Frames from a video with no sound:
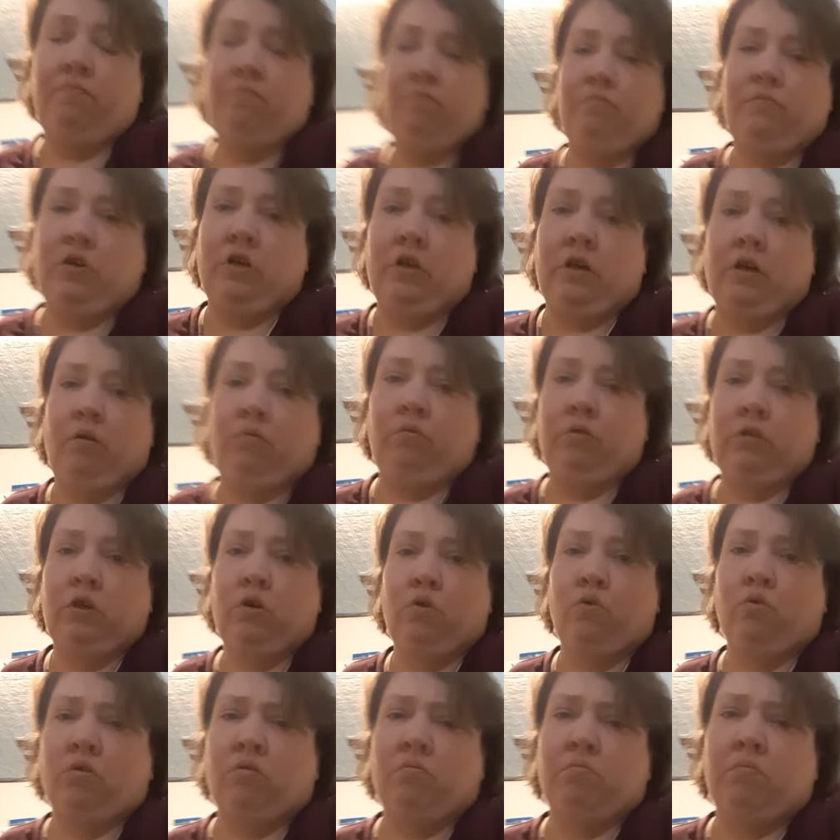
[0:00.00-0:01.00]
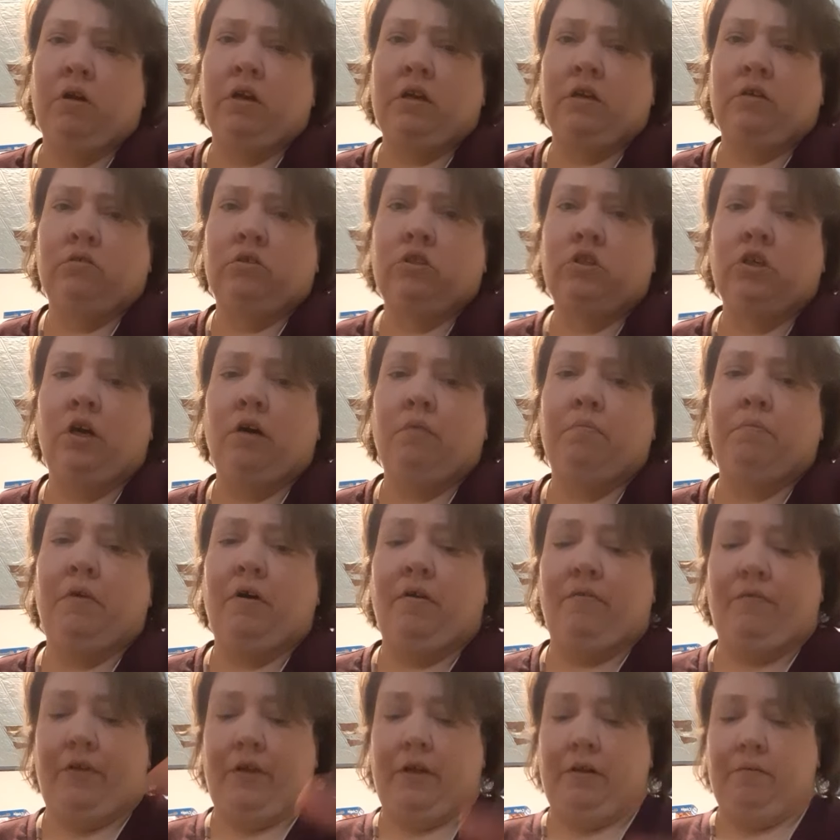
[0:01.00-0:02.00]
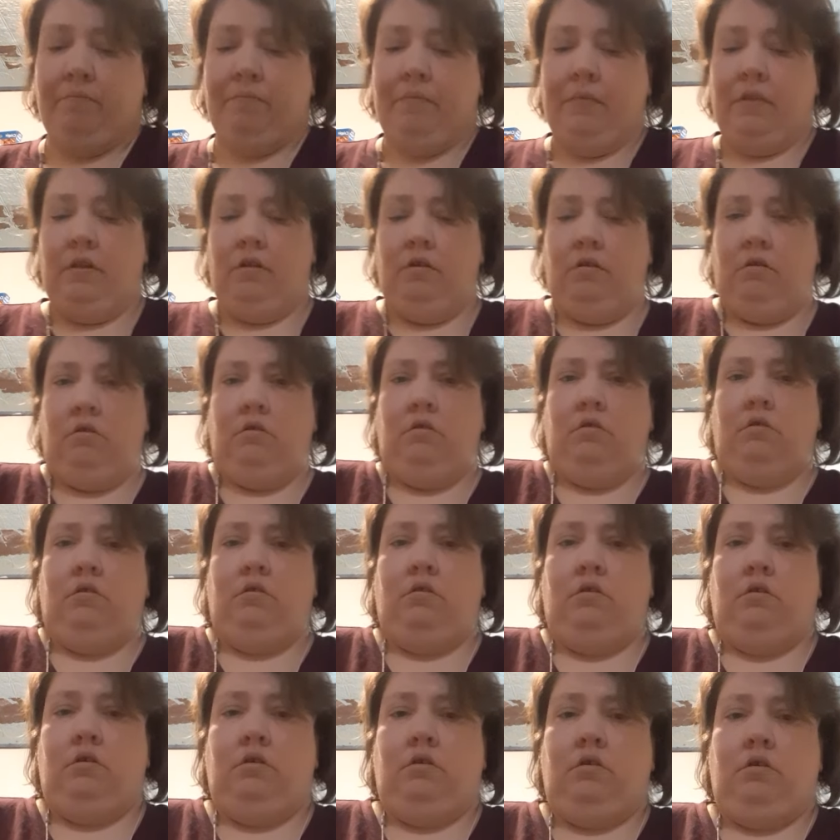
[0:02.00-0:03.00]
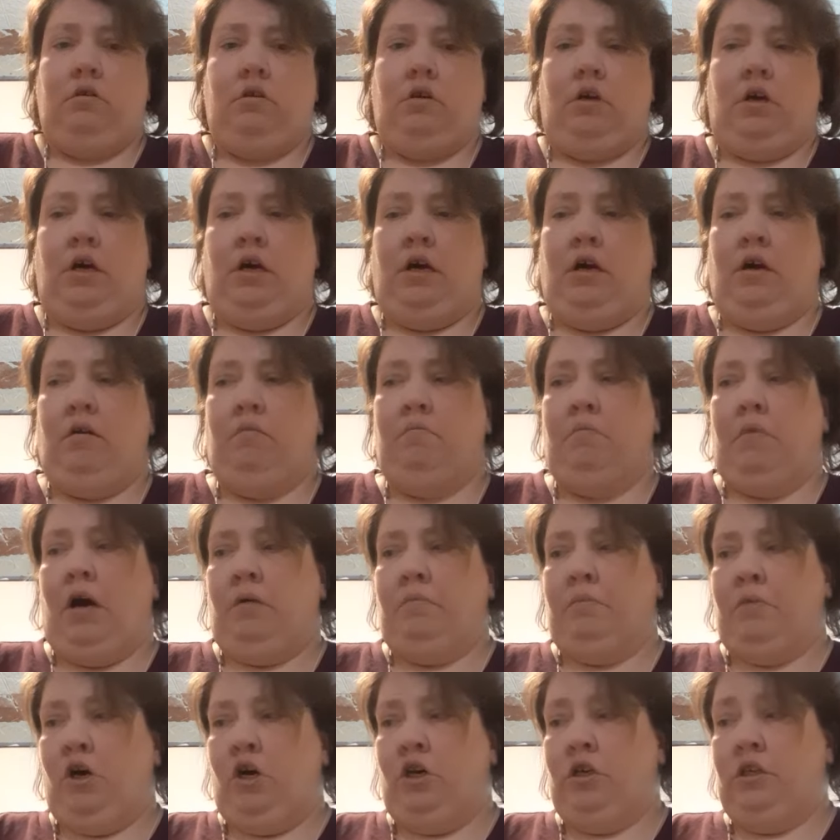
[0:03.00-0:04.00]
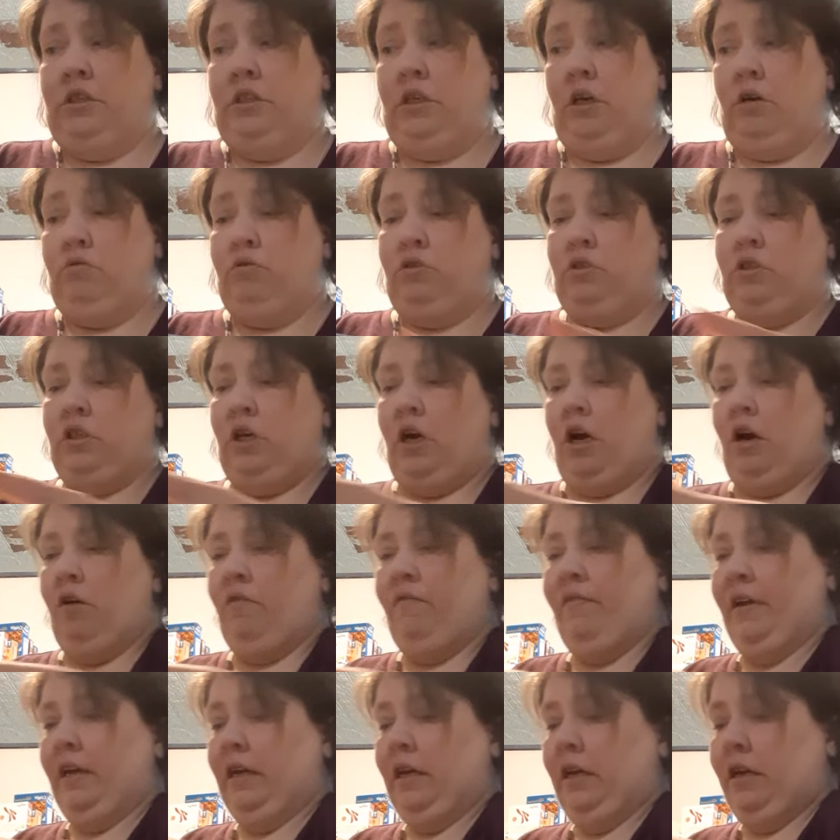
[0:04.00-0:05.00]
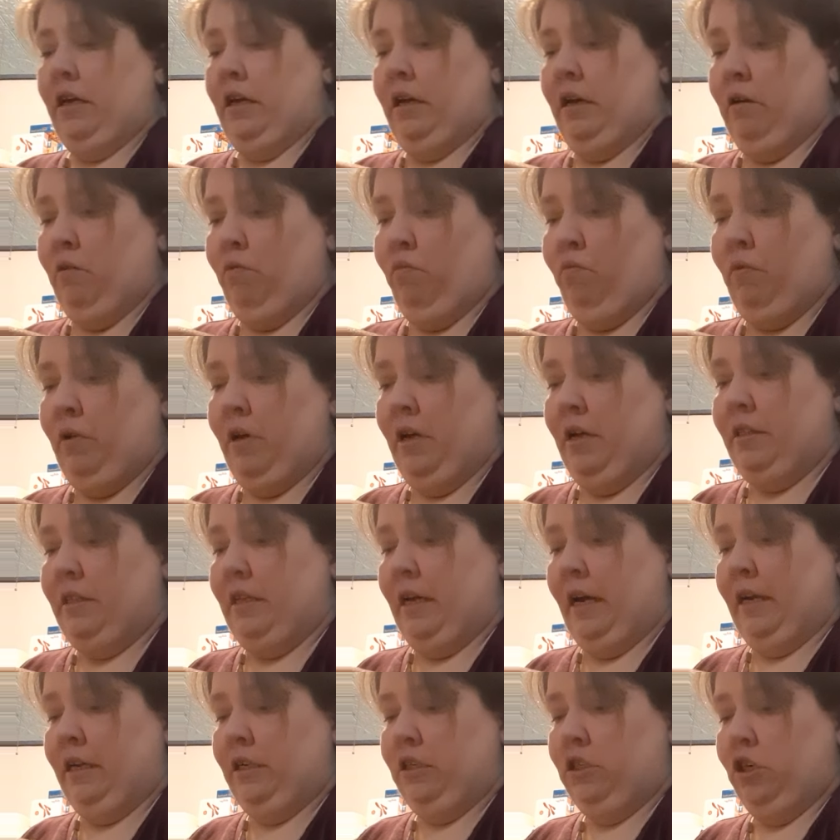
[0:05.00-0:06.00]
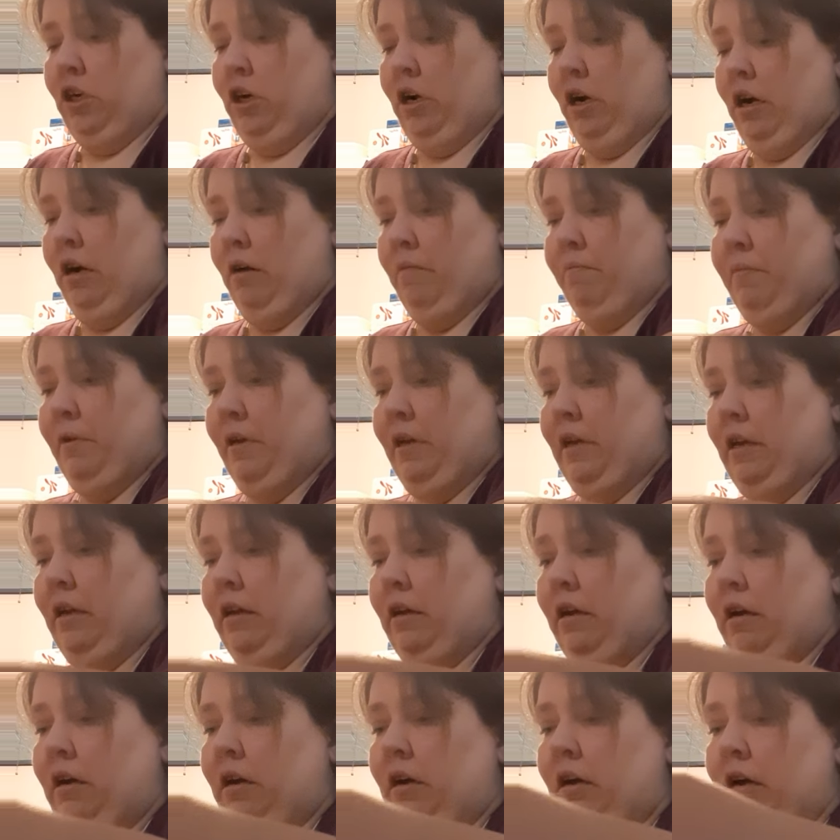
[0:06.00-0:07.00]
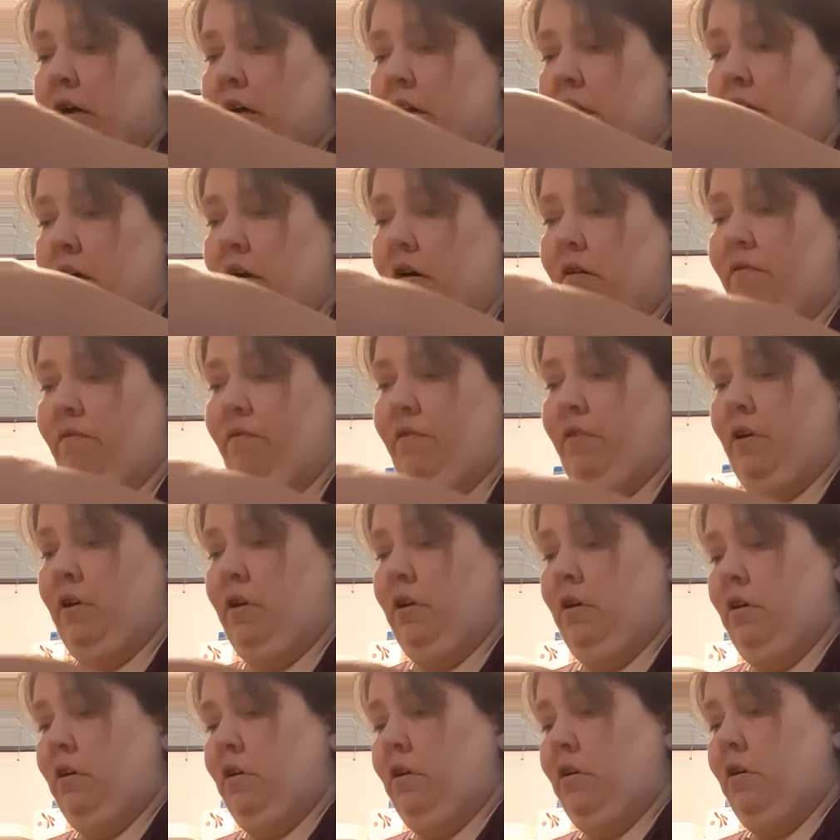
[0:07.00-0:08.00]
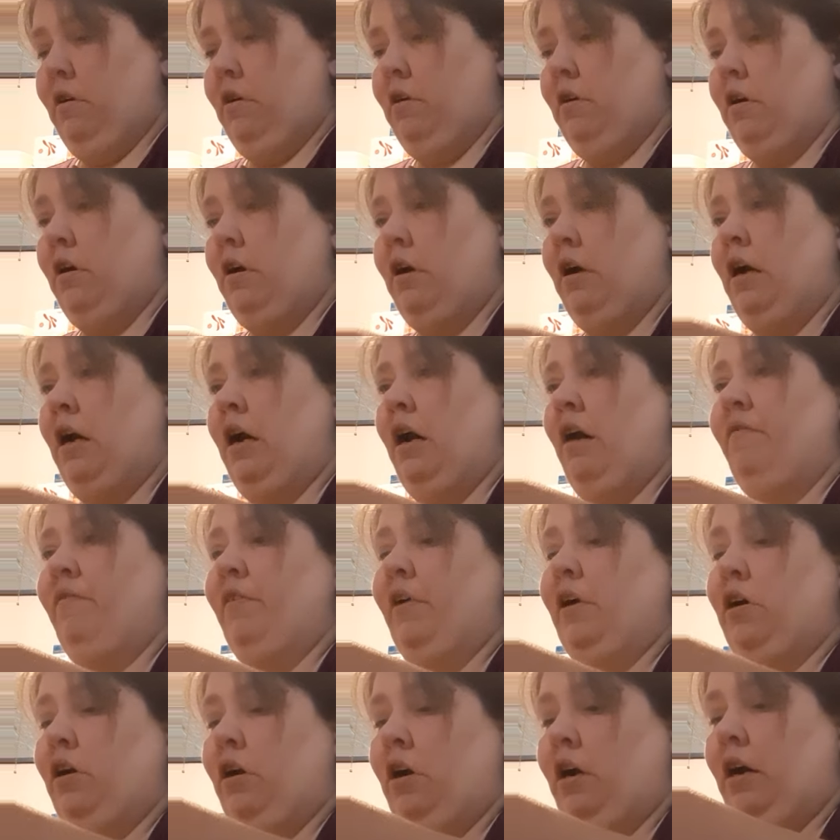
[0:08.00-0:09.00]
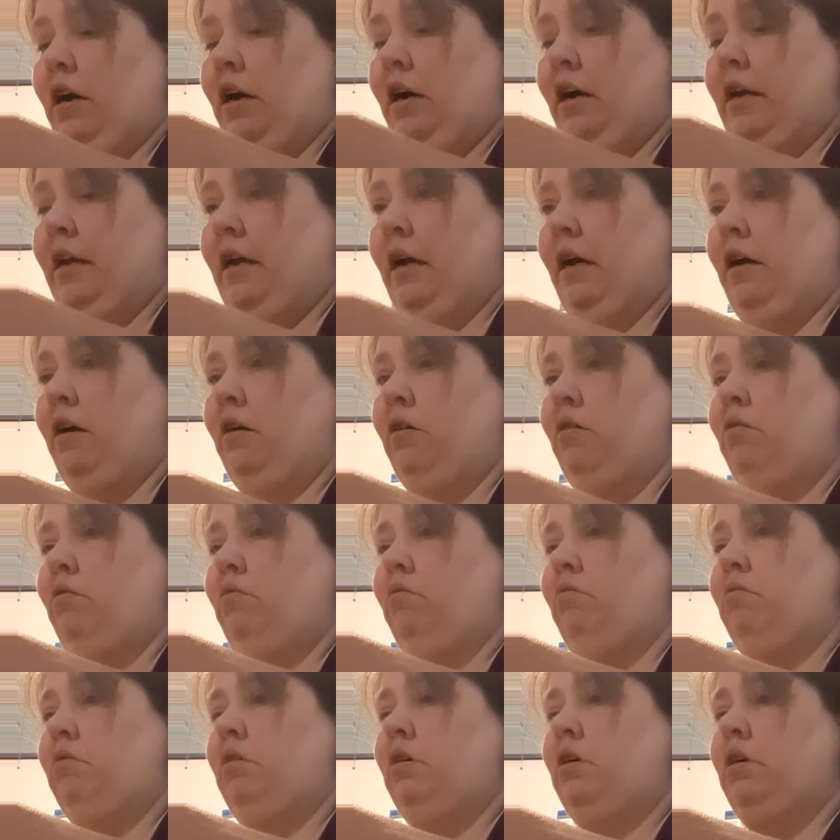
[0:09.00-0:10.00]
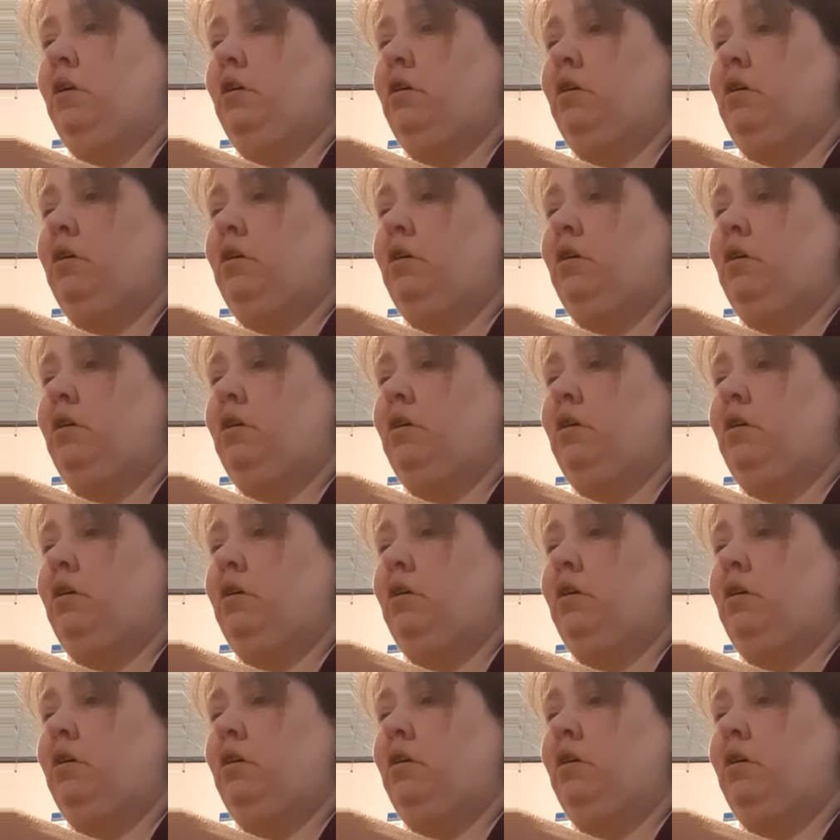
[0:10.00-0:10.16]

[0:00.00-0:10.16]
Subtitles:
with cornbread on top of it. I'm also serving it with a topping of avocado.